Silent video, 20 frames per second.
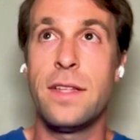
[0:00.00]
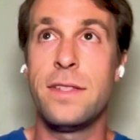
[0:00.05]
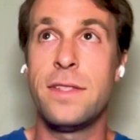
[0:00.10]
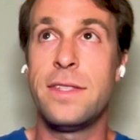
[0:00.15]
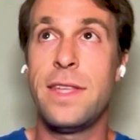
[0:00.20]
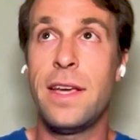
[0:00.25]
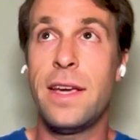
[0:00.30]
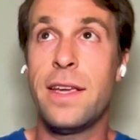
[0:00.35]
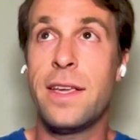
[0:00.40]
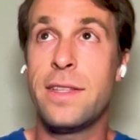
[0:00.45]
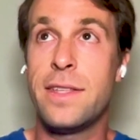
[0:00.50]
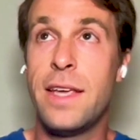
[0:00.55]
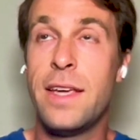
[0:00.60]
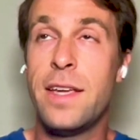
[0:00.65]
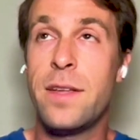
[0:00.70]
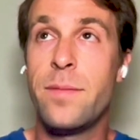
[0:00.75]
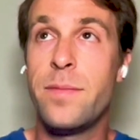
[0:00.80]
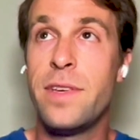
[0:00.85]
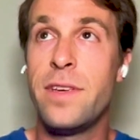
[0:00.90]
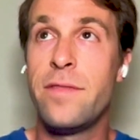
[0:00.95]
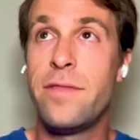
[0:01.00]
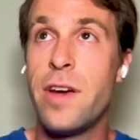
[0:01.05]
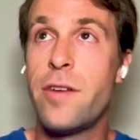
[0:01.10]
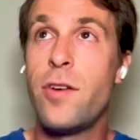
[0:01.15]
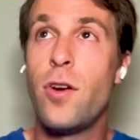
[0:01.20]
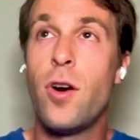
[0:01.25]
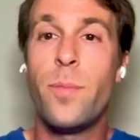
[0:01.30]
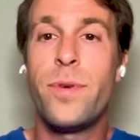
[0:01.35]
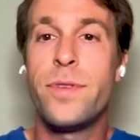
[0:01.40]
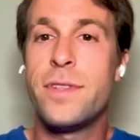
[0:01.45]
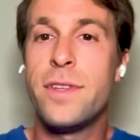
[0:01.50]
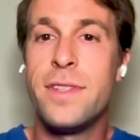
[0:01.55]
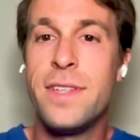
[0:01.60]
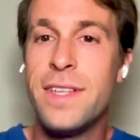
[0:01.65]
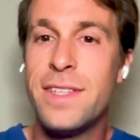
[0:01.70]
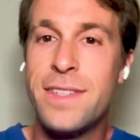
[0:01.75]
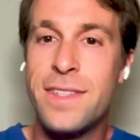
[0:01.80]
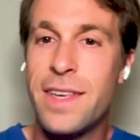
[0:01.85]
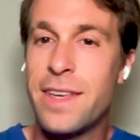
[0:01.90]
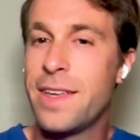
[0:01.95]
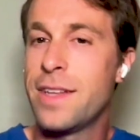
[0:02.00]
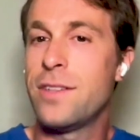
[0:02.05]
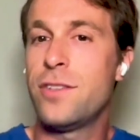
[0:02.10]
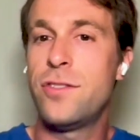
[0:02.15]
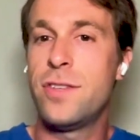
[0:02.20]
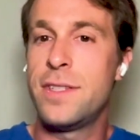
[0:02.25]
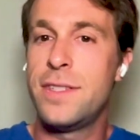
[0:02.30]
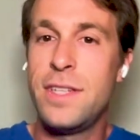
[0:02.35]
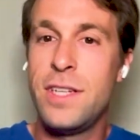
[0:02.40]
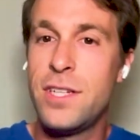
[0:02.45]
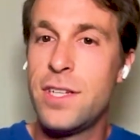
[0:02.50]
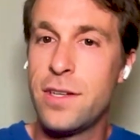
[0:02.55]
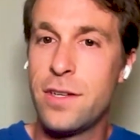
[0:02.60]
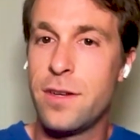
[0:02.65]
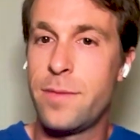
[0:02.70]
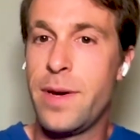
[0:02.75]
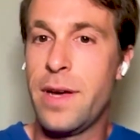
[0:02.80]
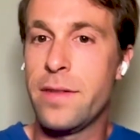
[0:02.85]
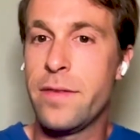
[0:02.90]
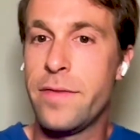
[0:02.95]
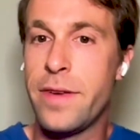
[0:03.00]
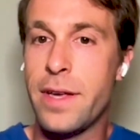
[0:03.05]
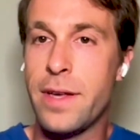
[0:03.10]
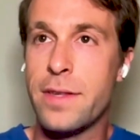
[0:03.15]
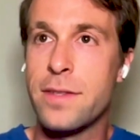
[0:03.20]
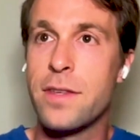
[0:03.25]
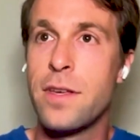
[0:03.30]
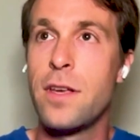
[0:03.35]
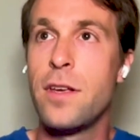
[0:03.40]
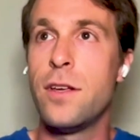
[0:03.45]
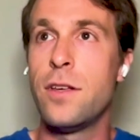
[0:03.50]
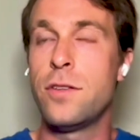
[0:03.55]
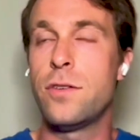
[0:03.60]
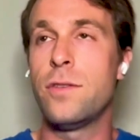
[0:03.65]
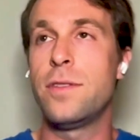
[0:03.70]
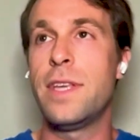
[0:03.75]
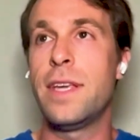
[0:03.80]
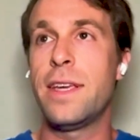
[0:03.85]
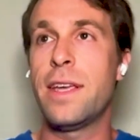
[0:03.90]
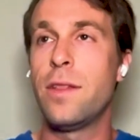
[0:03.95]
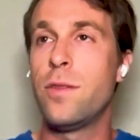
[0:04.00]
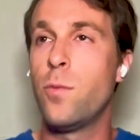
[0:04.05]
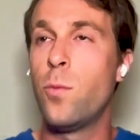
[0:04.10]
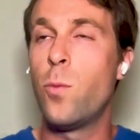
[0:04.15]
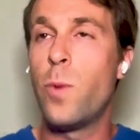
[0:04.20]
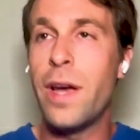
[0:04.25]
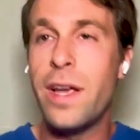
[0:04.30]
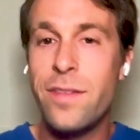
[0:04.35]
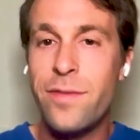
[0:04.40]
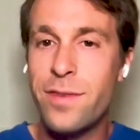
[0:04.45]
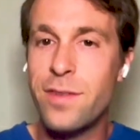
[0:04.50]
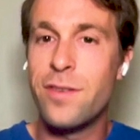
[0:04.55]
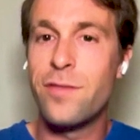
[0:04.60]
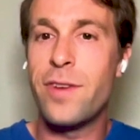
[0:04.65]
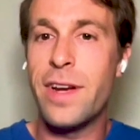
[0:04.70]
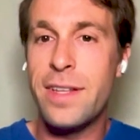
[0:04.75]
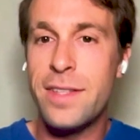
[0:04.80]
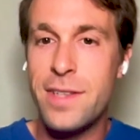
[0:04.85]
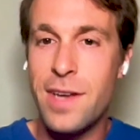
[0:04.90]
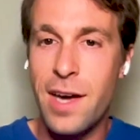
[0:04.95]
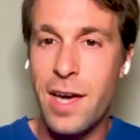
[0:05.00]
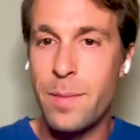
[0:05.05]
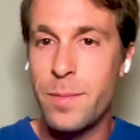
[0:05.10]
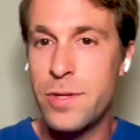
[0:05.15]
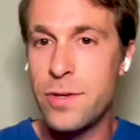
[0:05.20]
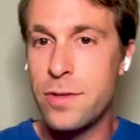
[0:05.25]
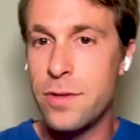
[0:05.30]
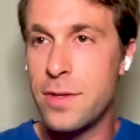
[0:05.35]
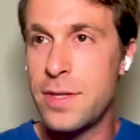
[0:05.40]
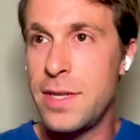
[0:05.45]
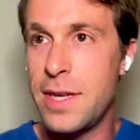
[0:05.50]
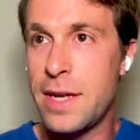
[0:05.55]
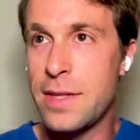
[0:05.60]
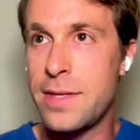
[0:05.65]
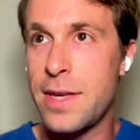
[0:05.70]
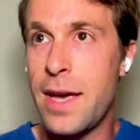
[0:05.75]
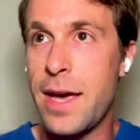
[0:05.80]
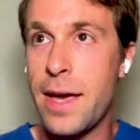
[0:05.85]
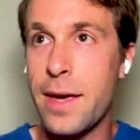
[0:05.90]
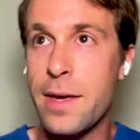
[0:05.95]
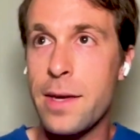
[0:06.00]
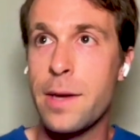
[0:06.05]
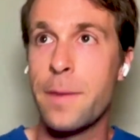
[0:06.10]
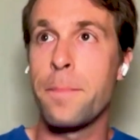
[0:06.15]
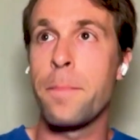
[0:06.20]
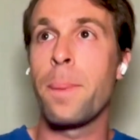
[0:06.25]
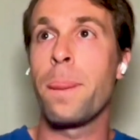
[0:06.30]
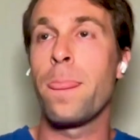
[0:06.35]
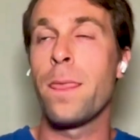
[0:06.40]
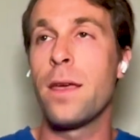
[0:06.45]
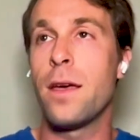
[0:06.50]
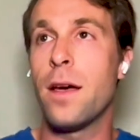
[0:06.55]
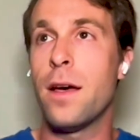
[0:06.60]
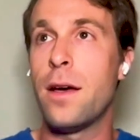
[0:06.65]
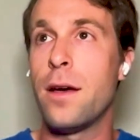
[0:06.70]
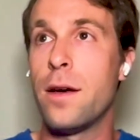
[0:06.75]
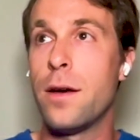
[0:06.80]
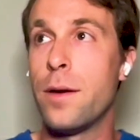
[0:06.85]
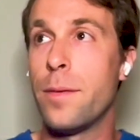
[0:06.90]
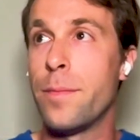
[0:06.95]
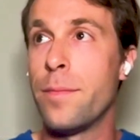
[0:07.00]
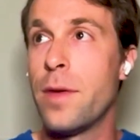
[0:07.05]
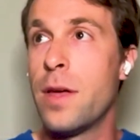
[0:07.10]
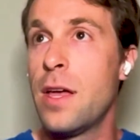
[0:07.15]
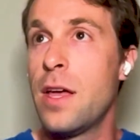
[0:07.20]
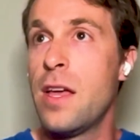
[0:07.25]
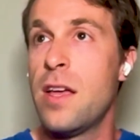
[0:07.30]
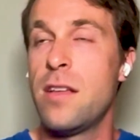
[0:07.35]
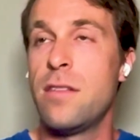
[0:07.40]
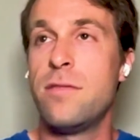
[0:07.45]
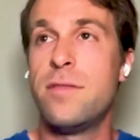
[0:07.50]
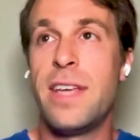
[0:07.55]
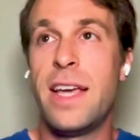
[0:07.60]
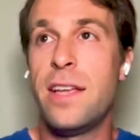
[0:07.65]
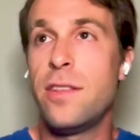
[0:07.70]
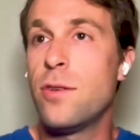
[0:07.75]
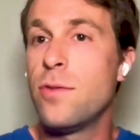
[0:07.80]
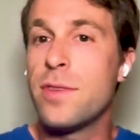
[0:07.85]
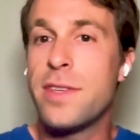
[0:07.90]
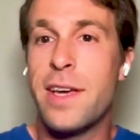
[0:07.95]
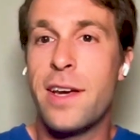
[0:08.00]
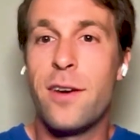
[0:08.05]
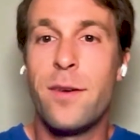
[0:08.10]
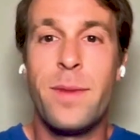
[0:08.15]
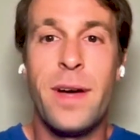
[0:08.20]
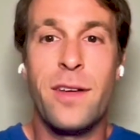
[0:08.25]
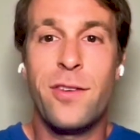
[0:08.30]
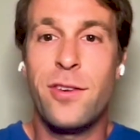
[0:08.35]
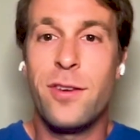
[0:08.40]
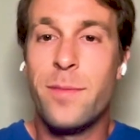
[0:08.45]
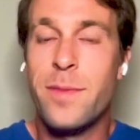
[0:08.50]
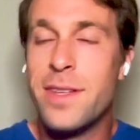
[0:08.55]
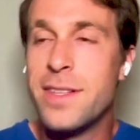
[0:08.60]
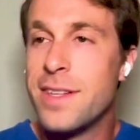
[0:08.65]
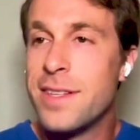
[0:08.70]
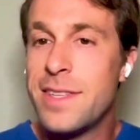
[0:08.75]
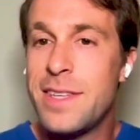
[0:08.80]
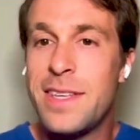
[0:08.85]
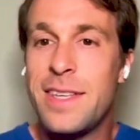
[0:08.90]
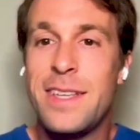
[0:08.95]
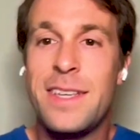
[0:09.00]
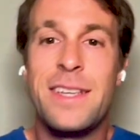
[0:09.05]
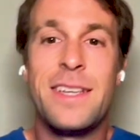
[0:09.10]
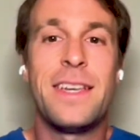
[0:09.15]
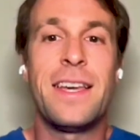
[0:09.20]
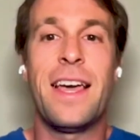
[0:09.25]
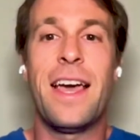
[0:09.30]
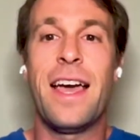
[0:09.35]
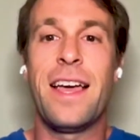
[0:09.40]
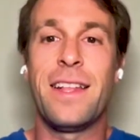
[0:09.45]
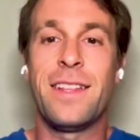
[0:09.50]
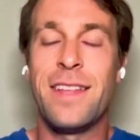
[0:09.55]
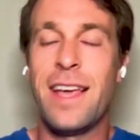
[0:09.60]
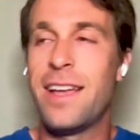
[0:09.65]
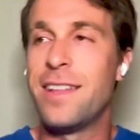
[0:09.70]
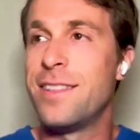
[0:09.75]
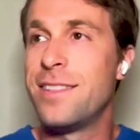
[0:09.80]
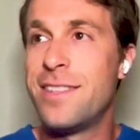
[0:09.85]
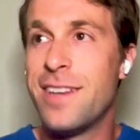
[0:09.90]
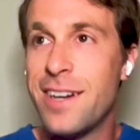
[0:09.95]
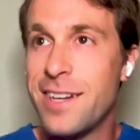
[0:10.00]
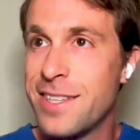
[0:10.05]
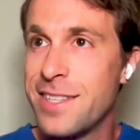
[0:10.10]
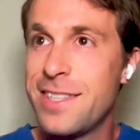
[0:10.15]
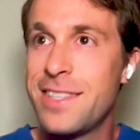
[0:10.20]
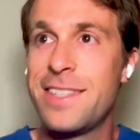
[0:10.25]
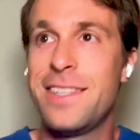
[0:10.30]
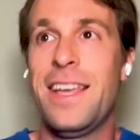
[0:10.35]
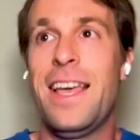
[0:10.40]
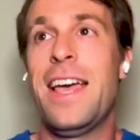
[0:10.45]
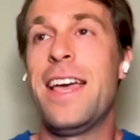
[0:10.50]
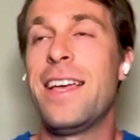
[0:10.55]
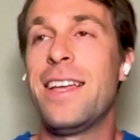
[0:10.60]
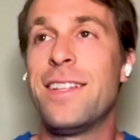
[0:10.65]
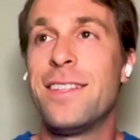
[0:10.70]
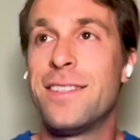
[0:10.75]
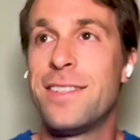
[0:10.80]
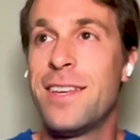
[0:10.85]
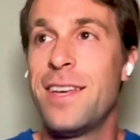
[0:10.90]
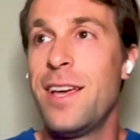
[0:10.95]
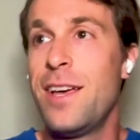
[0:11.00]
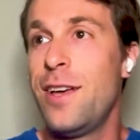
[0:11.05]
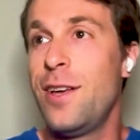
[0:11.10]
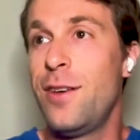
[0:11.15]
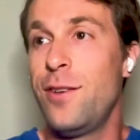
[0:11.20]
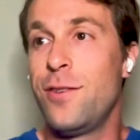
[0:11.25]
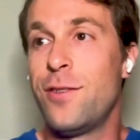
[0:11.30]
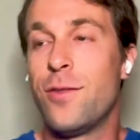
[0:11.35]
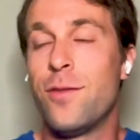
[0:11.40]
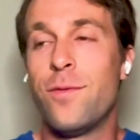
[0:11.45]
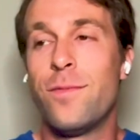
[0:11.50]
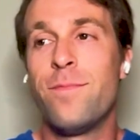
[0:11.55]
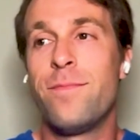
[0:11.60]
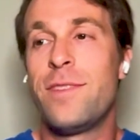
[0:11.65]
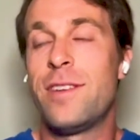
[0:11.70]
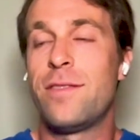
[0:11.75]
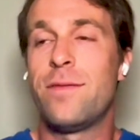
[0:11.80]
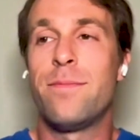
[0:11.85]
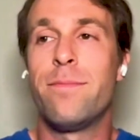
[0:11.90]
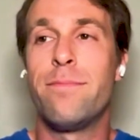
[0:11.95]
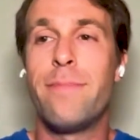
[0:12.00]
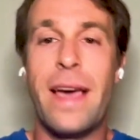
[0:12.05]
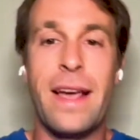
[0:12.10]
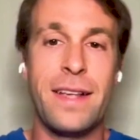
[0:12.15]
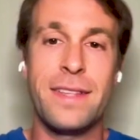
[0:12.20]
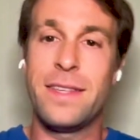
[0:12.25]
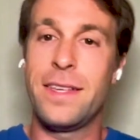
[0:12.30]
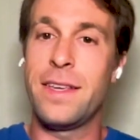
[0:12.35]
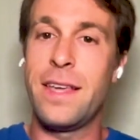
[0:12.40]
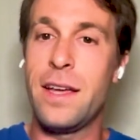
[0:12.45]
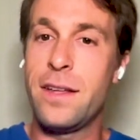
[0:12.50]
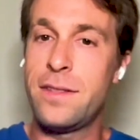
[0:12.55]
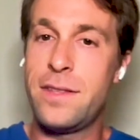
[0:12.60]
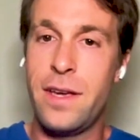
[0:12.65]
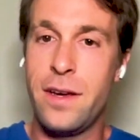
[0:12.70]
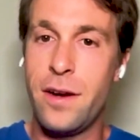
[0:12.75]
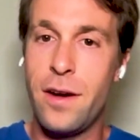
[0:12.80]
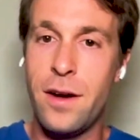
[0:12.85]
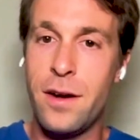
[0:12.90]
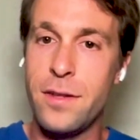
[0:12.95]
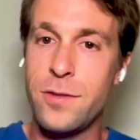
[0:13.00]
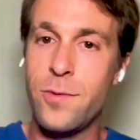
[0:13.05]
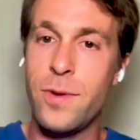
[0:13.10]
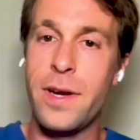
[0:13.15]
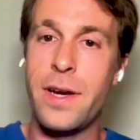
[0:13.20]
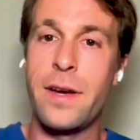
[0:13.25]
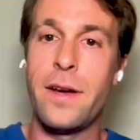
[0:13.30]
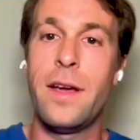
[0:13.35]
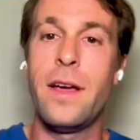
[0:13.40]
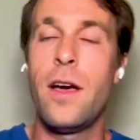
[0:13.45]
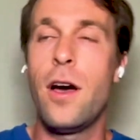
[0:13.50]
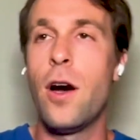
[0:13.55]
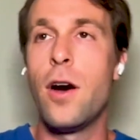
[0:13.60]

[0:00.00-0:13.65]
they, they can be very opportunistic and strategic about things. So they can wait for the right time to do the attack. Um, they don't care about humidity and, and dust and you know just maxing out their hardware,